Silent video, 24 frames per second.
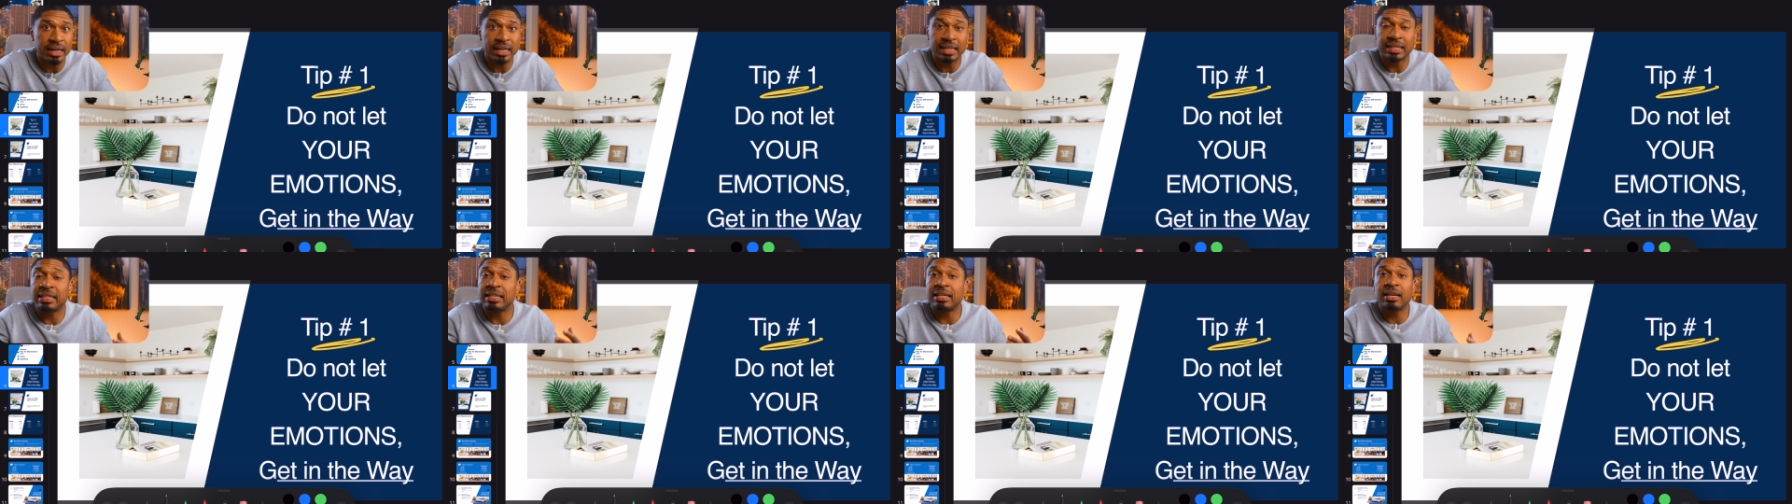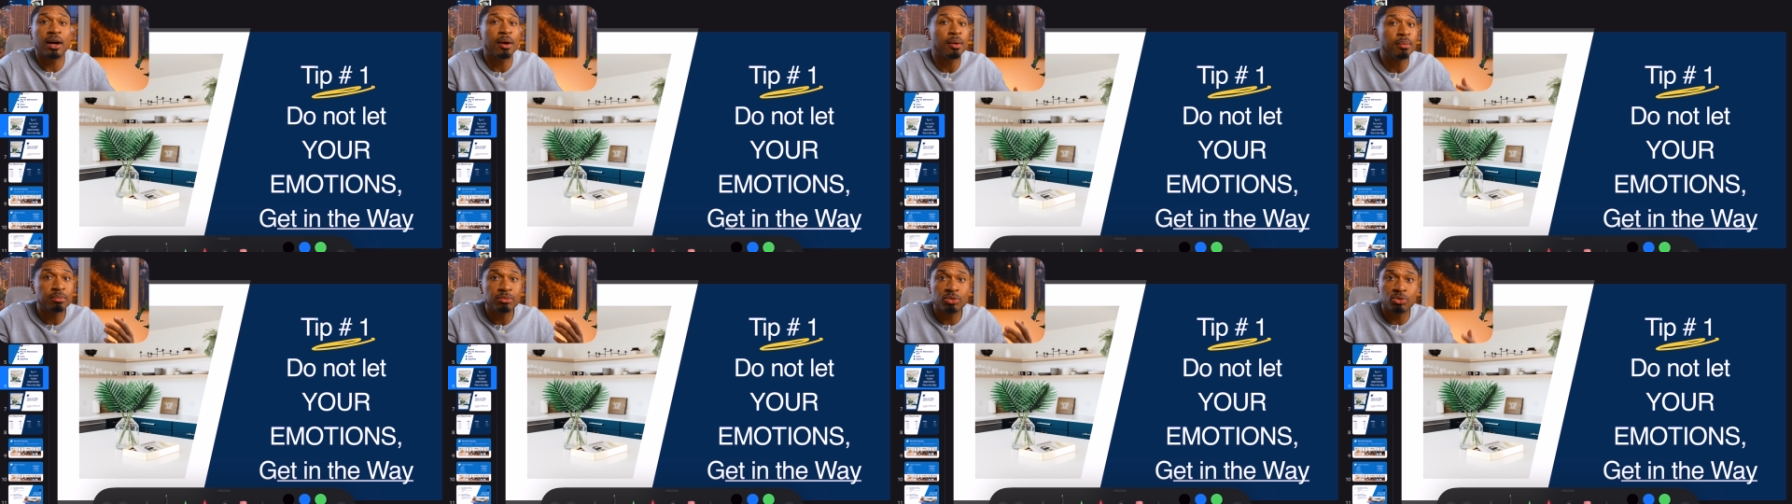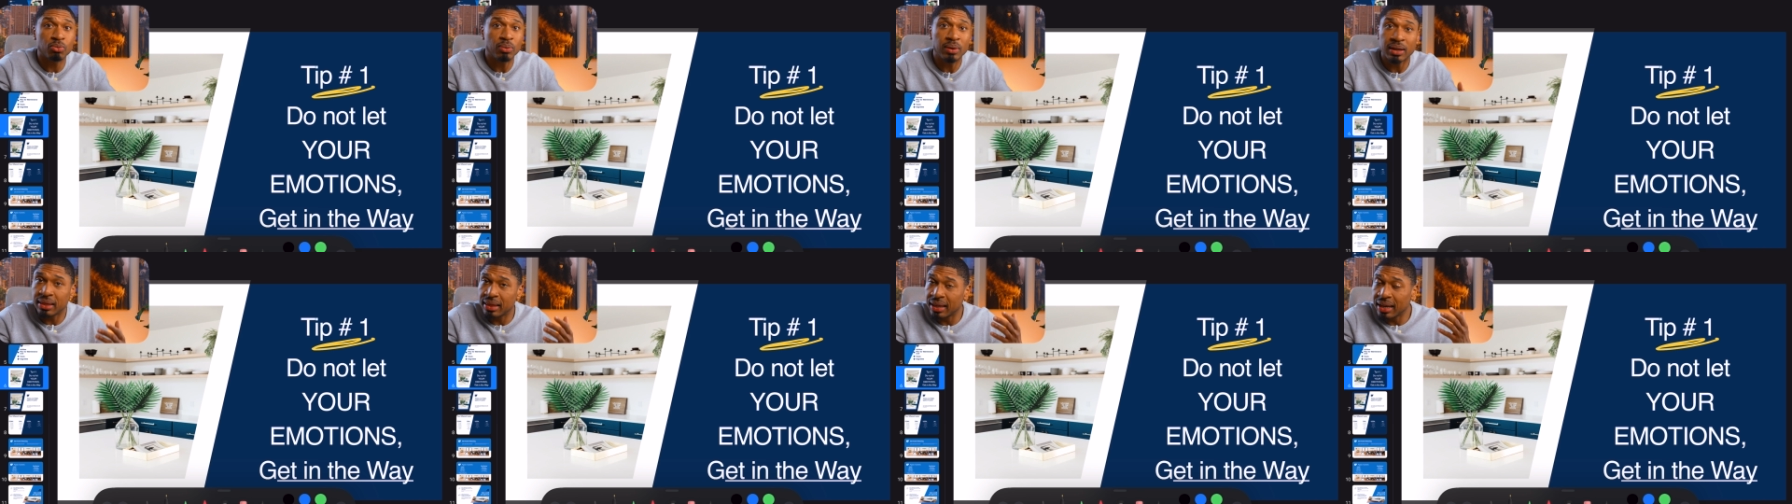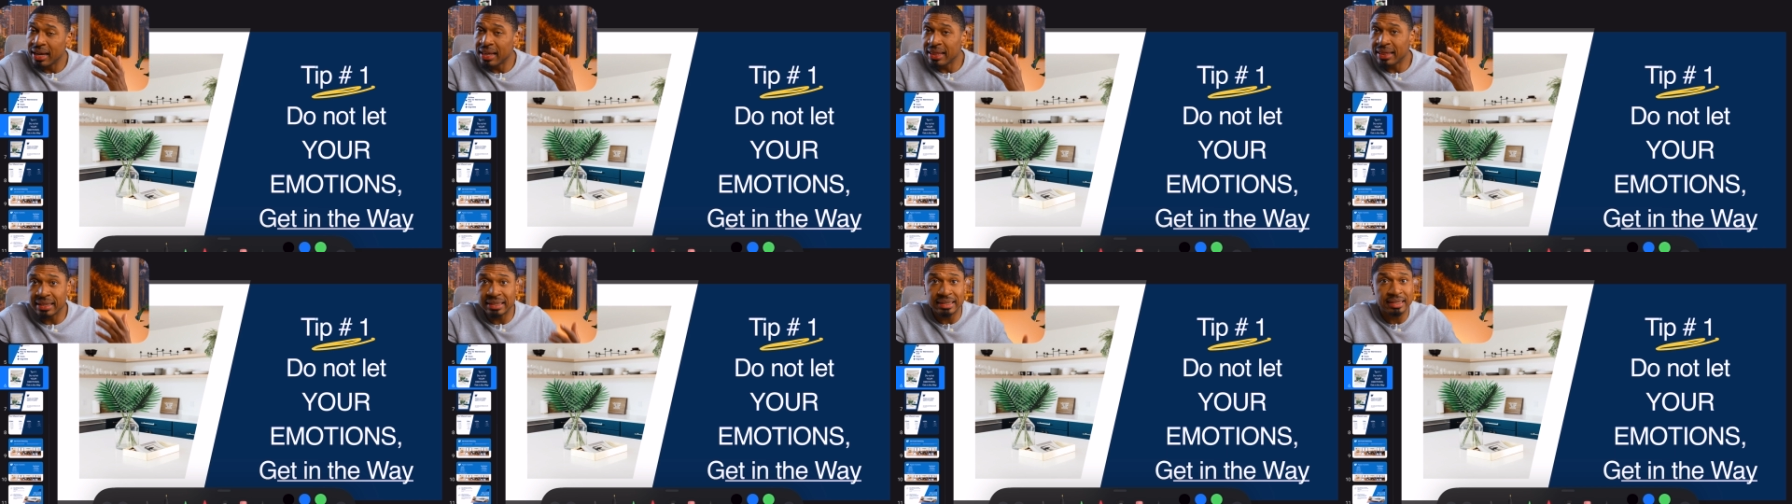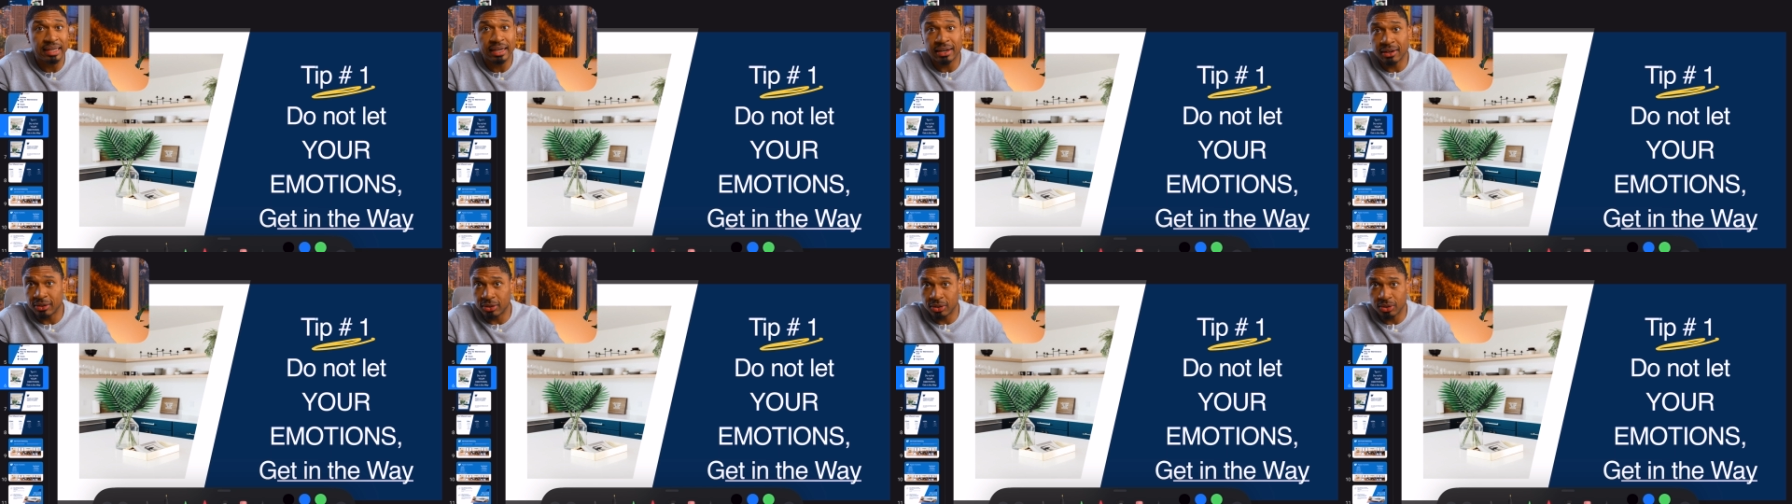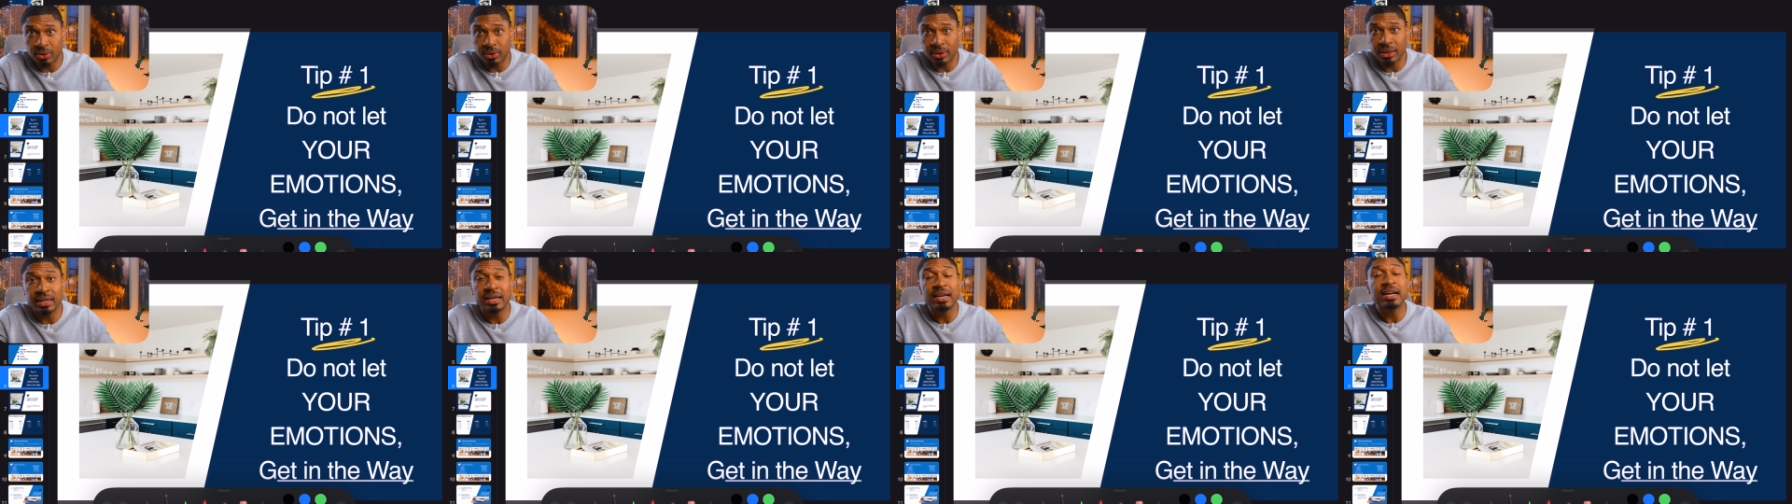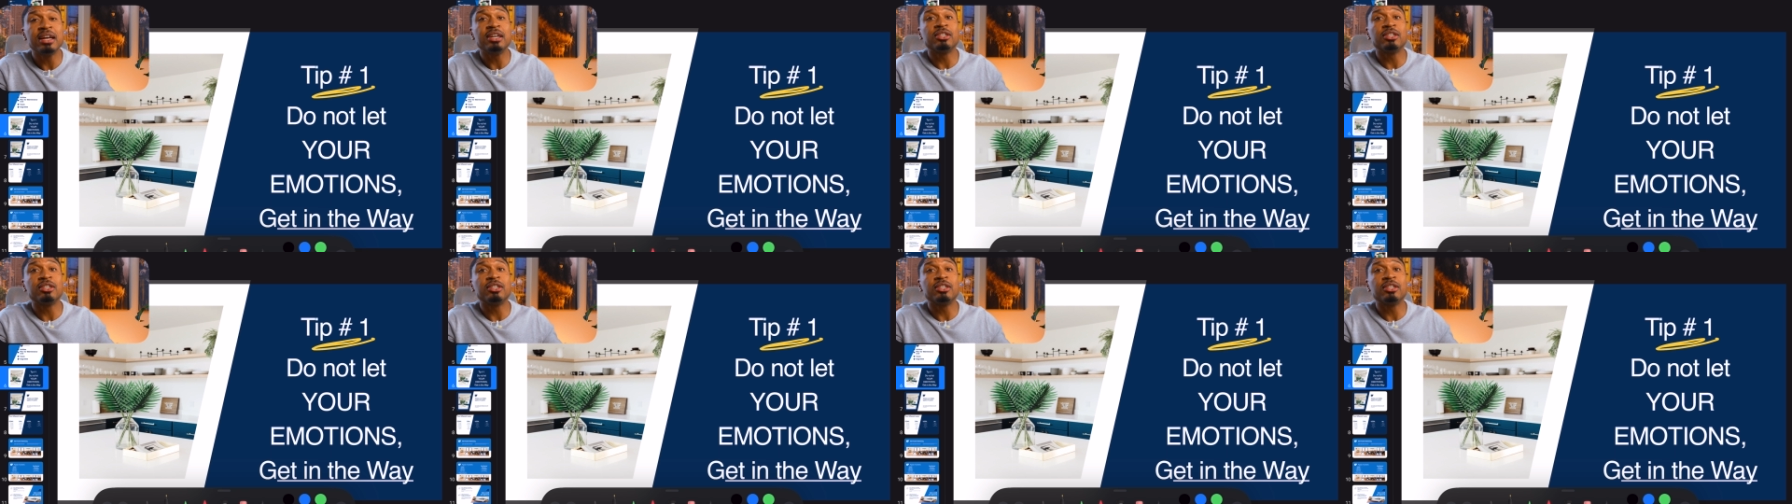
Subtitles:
It comes with the territory.